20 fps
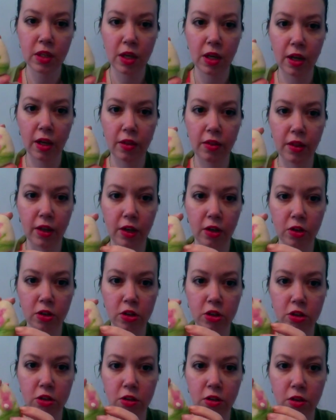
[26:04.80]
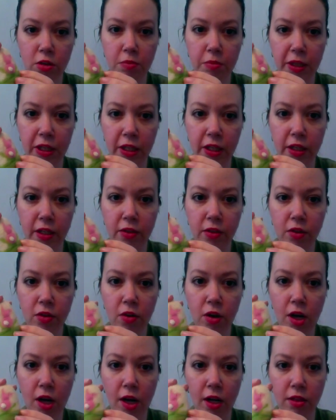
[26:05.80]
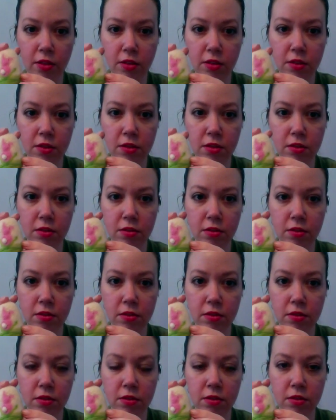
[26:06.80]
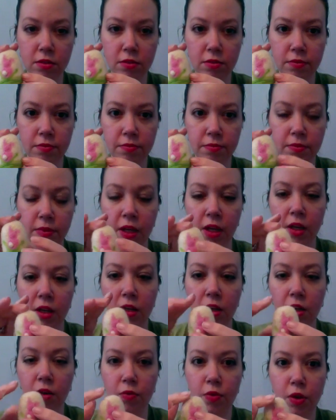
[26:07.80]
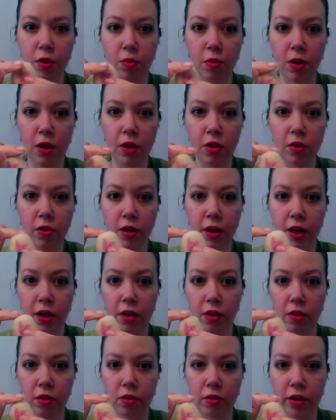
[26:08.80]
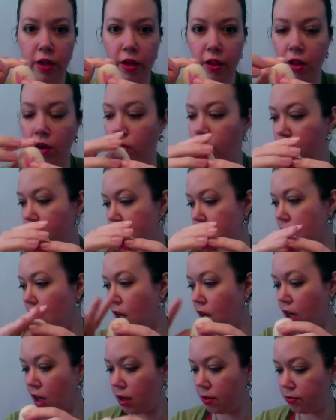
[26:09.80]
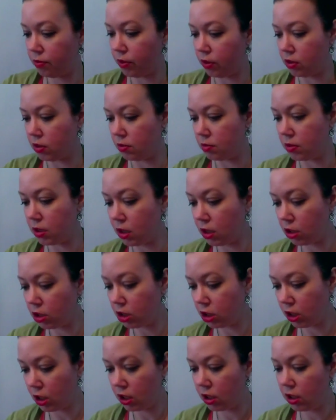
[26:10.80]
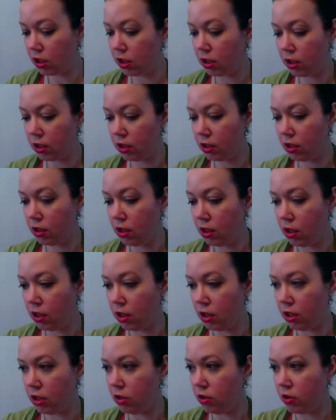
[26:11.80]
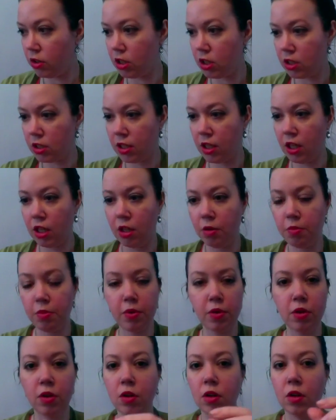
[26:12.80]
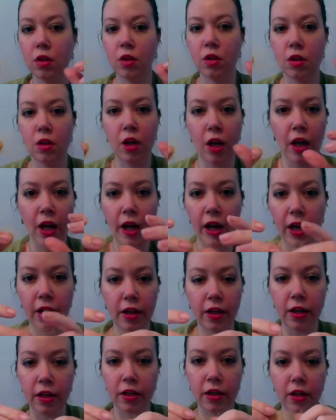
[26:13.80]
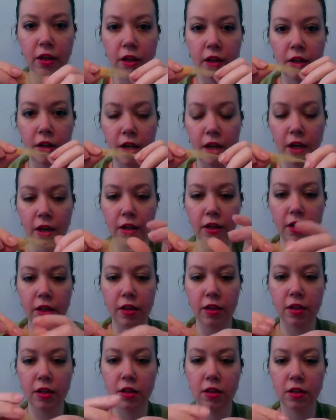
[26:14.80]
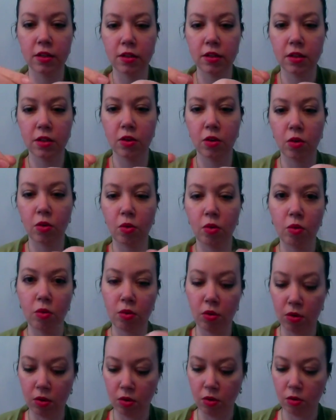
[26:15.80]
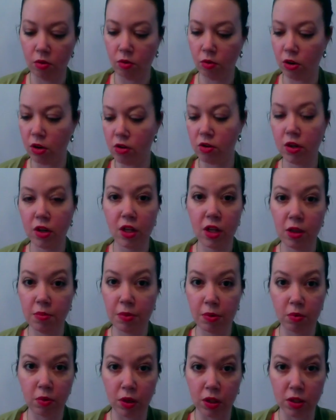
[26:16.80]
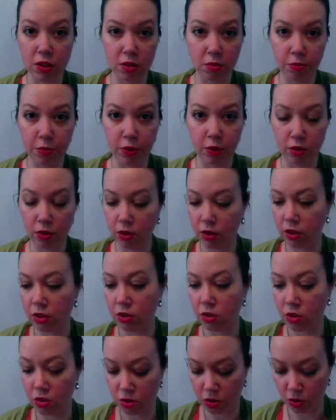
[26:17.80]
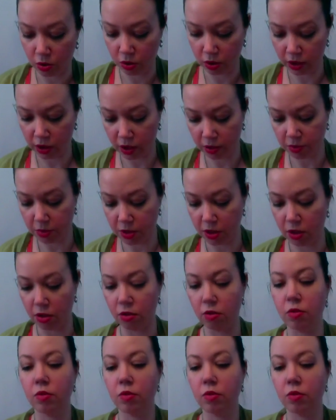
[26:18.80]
And there's your little bunny in the grass. Now, if you want, you can add a little yellow on the top for some sunshine. You know, you can just keep adding and adding, or you can keep it really simple. It's totally up to you.